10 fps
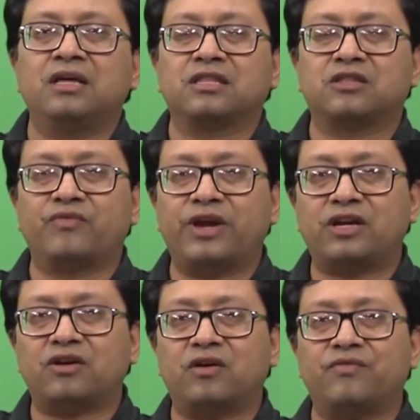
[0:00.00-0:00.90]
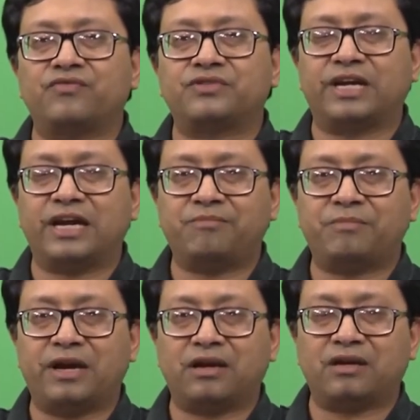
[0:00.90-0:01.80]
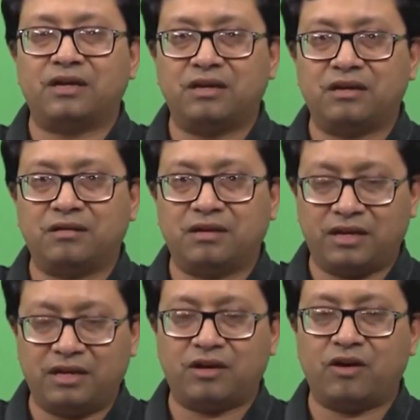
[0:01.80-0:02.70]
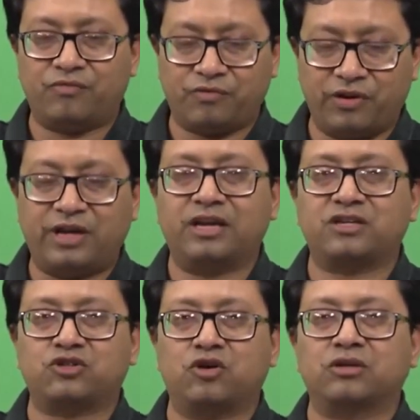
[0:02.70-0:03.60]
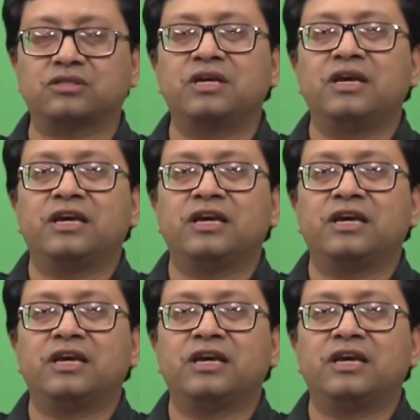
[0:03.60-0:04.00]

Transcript: the weight of State Bank in uh, India of India stocks